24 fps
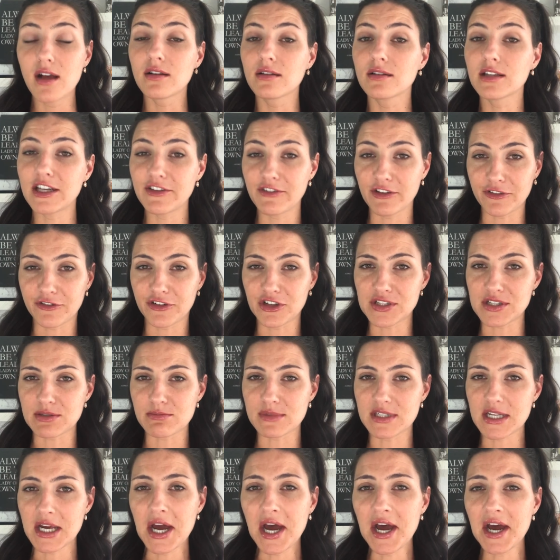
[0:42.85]
leave it for
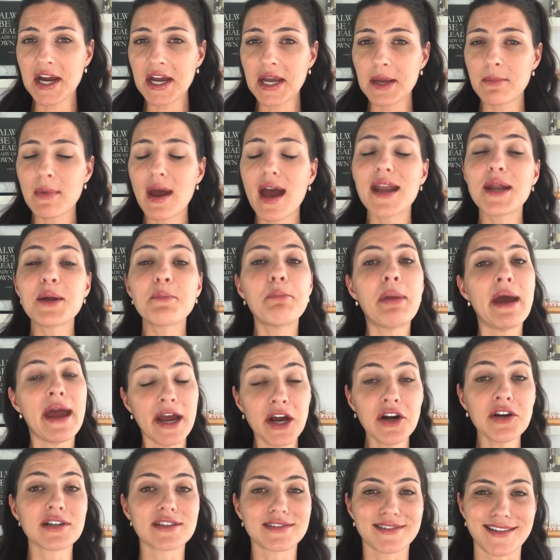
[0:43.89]
some time, and
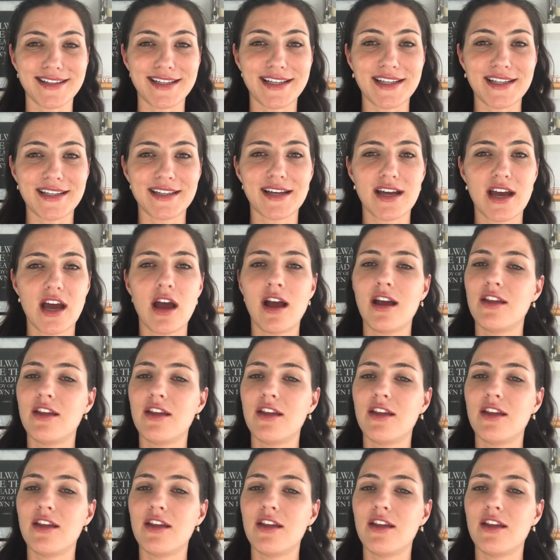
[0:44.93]
apparently